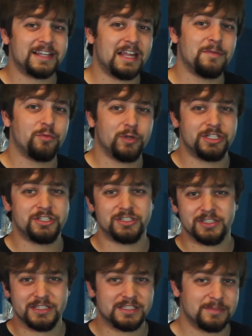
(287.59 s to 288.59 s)
type
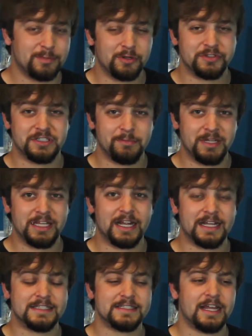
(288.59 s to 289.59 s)
which is supposed to be
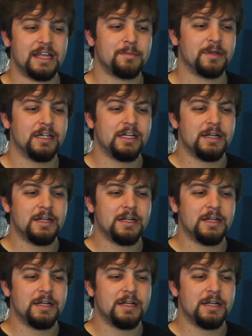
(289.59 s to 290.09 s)
ice type,